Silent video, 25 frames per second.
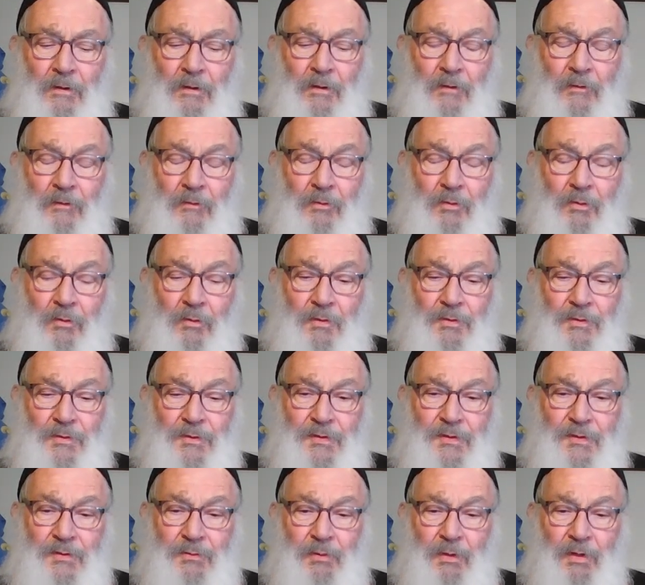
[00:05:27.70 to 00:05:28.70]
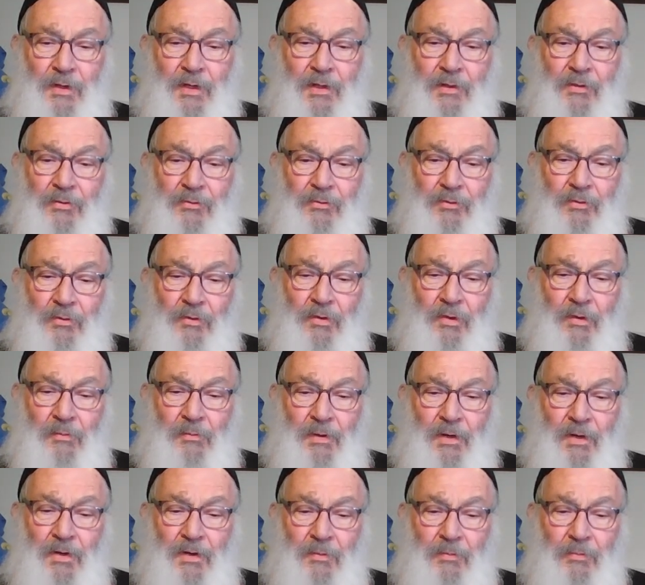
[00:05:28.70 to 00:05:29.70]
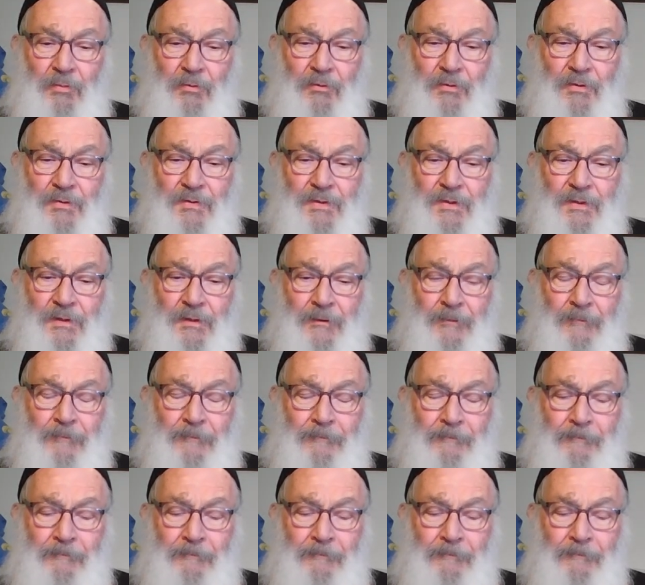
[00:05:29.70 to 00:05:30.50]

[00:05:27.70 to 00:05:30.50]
And of course, when he threw them into prison,